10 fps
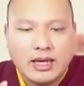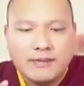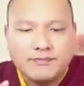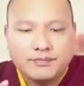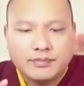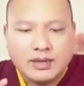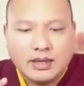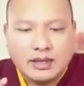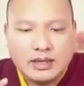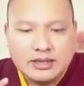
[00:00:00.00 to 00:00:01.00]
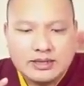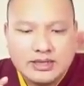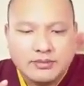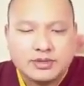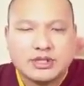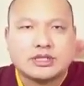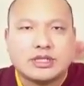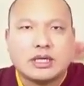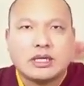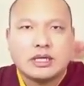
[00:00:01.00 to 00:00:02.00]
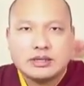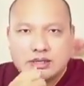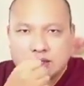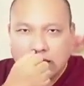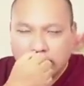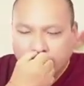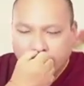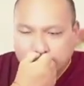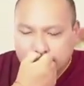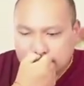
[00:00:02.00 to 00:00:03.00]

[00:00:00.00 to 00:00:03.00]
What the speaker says: the liberation stories written by